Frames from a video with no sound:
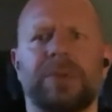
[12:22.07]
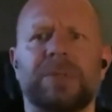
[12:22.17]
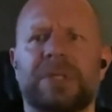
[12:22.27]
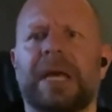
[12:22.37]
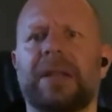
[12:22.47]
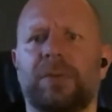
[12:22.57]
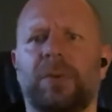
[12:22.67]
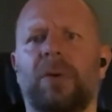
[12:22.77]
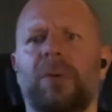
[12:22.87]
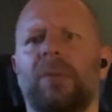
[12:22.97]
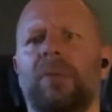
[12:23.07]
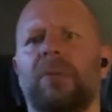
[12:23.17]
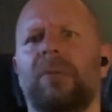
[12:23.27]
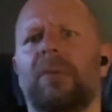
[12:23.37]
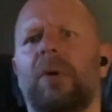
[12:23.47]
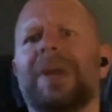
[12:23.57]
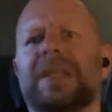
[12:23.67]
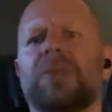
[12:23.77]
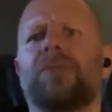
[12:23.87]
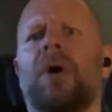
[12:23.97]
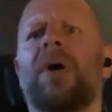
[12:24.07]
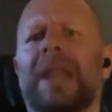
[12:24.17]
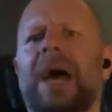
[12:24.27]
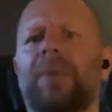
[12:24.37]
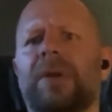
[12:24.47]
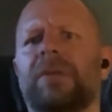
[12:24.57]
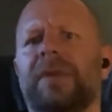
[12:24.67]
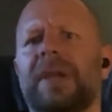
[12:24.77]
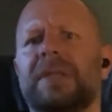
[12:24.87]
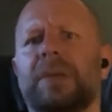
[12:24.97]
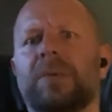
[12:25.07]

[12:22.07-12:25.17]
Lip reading: understand what we did wrong and how we're going to fix it.